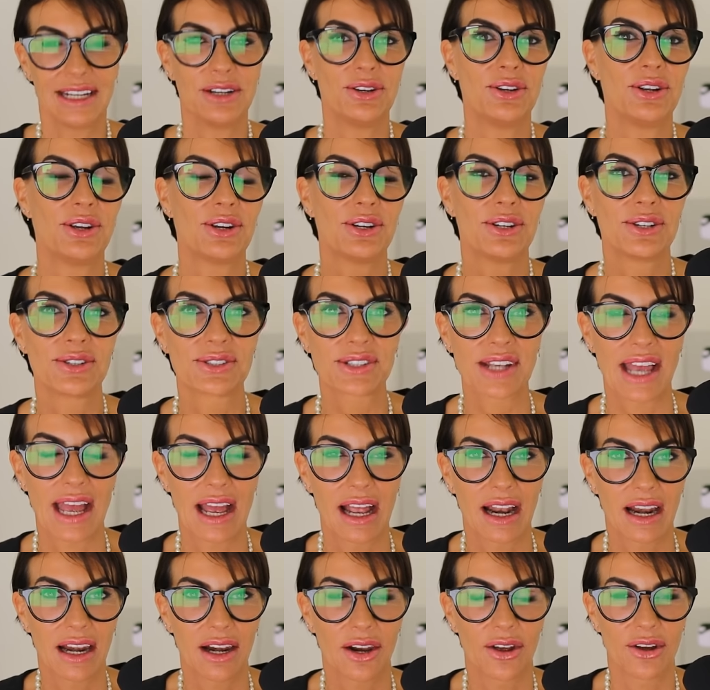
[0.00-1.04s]
In the years
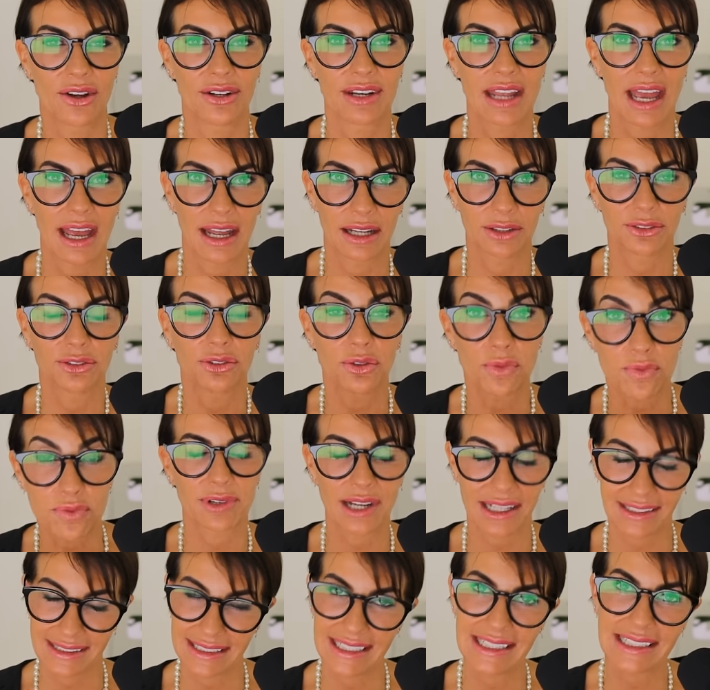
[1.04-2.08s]
I learned how to
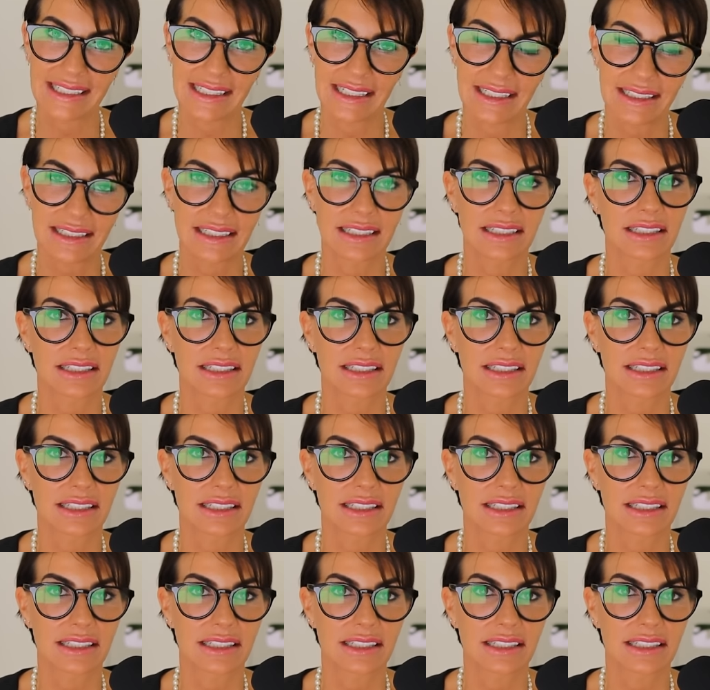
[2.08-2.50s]
practice it.